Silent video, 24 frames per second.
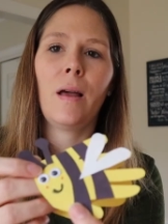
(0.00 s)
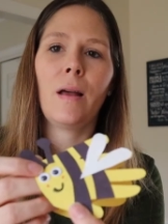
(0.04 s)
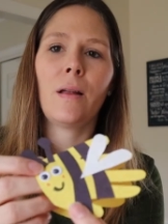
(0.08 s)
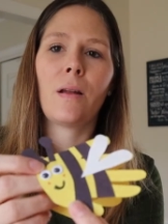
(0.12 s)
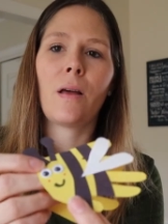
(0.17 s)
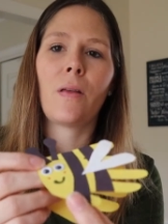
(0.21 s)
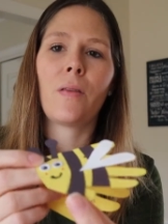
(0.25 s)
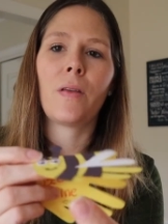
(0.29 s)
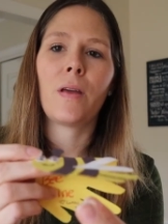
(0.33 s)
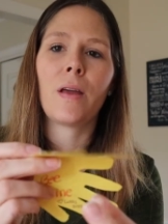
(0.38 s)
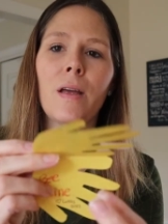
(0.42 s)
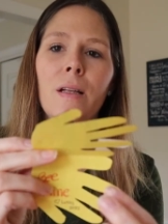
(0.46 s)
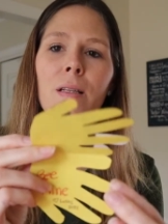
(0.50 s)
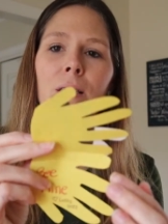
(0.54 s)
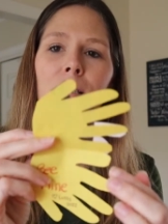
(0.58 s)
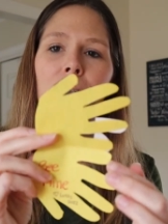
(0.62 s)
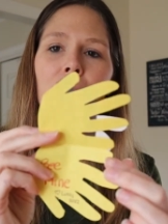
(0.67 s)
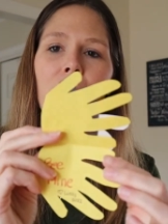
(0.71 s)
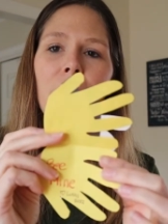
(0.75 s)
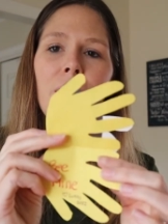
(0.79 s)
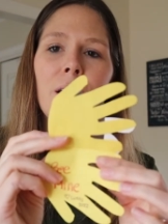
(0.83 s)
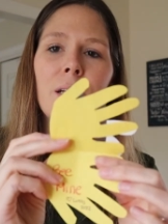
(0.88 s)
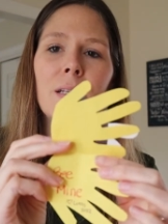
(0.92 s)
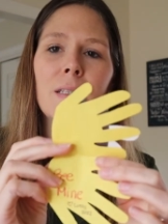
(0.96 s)
and on the
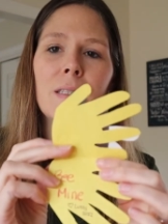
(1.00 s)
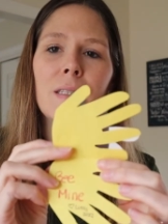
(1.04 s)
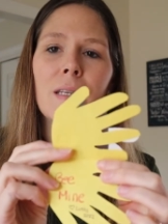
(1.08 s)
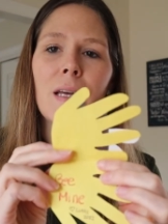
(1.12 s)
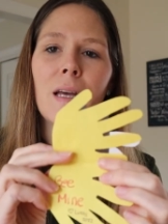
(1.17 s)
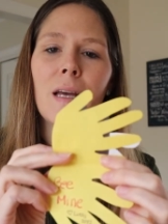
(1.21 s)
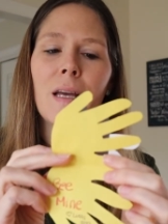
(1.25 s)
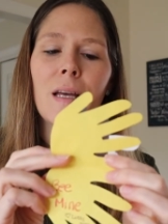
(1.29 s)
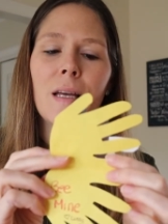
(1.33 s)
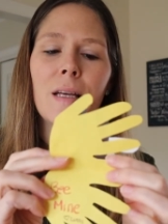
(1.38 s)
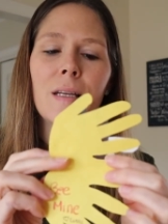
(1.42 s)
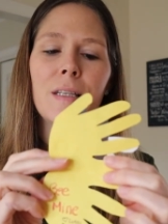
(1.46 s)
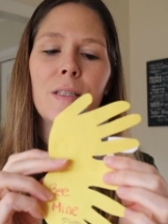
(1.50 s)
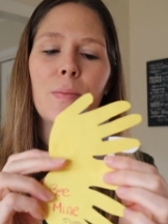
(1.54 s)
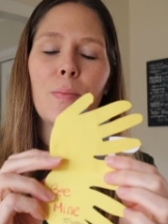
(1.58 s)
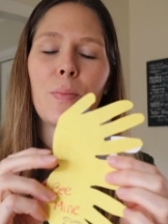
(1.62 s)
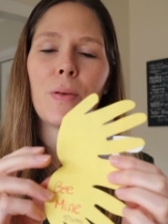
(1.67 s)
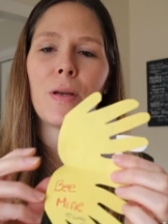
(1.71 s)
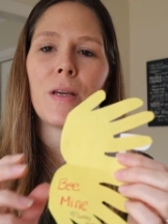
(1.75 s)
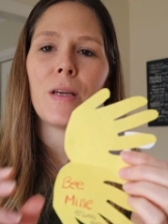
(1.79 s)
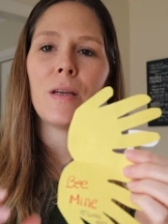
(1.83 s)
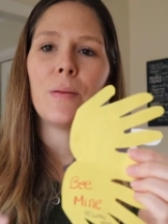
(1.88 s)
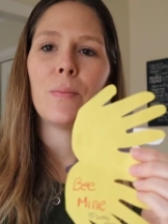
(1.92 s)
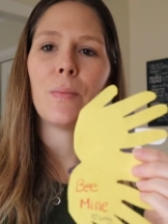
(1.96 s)
inside it says,
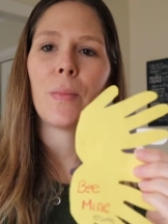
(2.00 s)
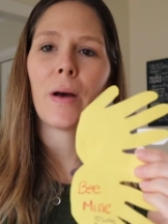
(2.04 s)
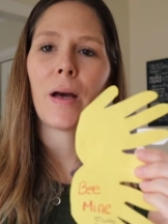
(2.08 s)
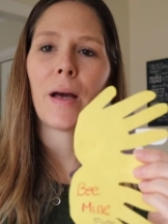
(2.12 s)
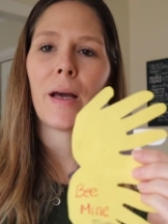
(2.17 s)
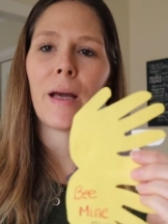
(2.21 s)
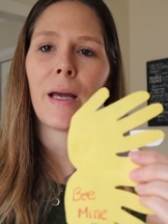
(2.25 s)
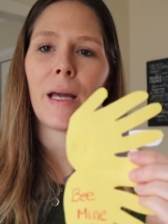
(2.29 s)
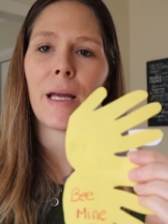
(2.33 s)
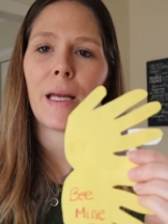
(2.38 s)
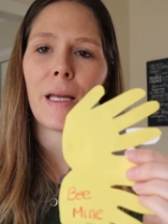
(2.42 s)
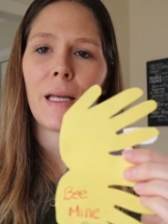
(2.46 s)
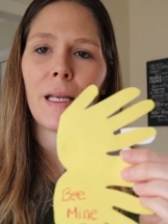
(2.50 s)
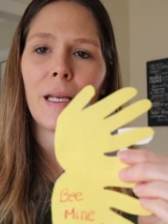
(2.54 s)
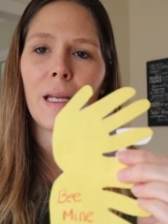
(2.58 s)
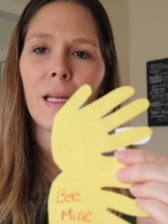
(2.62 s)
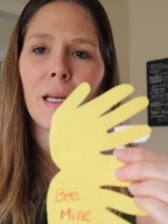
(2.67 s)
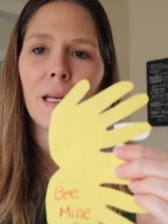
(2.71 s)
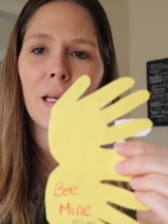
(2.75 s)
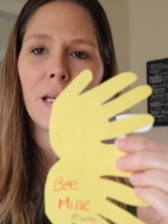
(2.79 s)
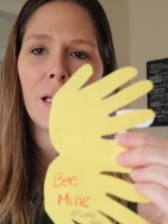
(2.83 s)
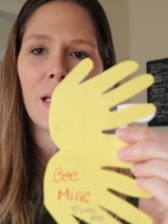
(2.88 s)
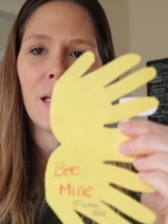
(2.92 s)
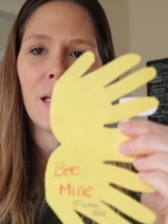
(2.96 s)
be mine.